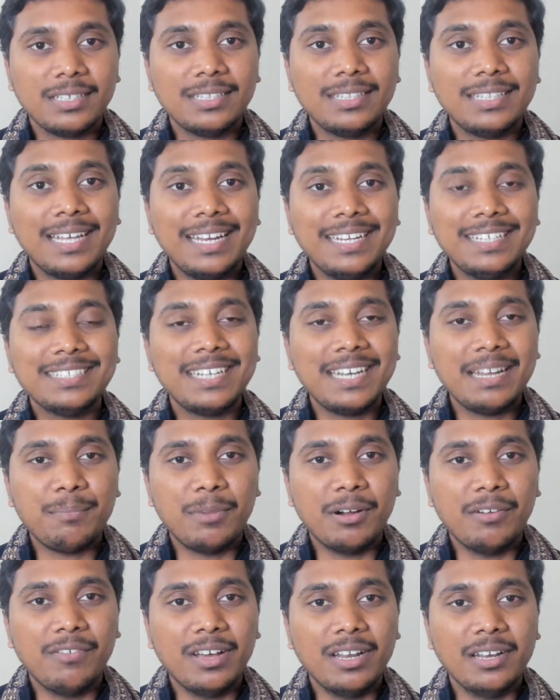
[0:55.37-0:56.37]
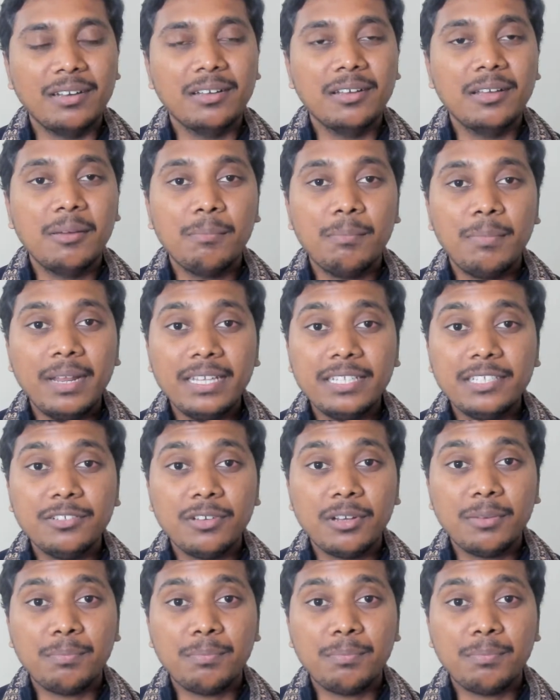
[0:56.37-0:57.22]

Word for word: The reason number 1. Place your